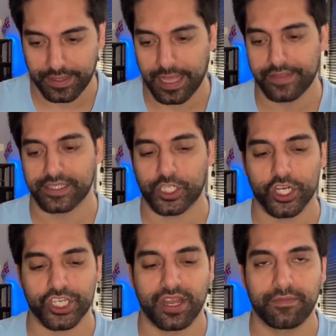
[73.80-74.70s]
that the
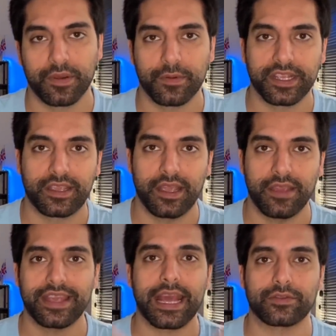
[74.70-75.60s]
Scottish government were
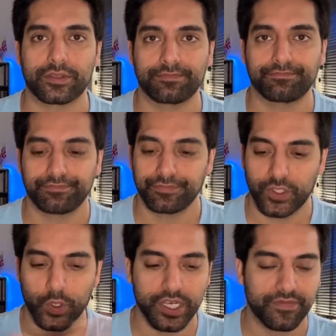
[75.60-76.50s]
giving out
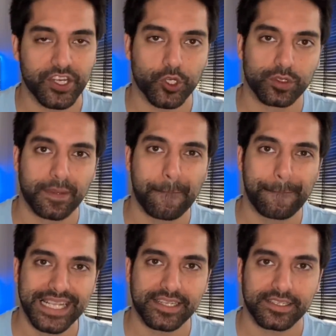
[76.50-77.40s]
to individuals and
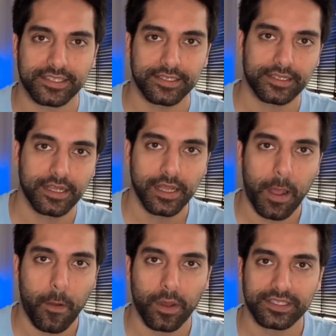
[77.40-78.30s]
businesses
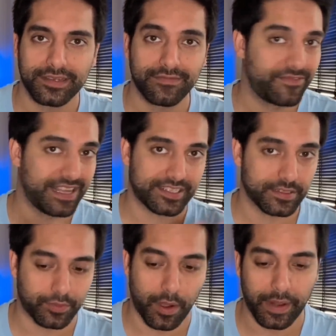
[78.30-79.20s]
wasn't
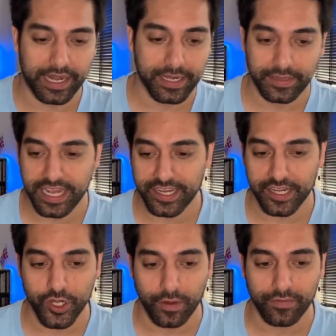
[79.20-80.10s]
vetted properly. They did
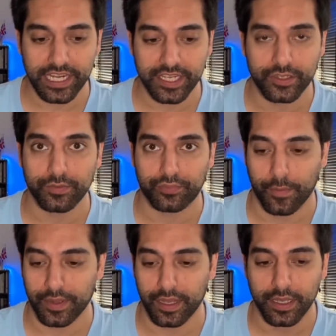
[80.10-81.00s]
not really do
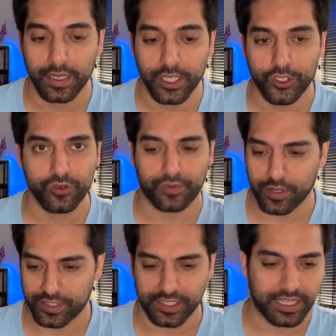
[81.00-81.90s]
proper due
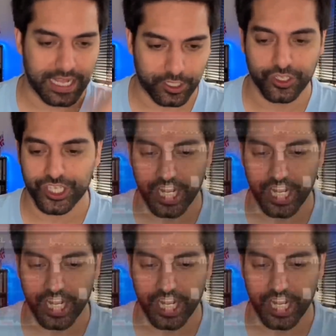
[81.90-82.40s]
process and actually